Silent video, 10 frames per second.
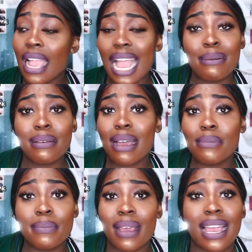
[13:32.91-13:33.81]

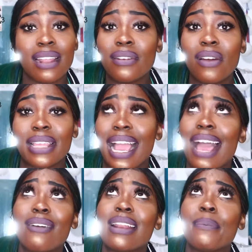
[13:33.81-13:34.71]
don't know, like,
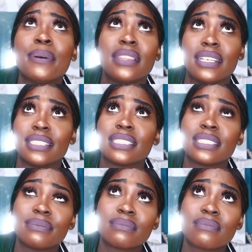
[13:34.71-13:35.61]
how can I put this?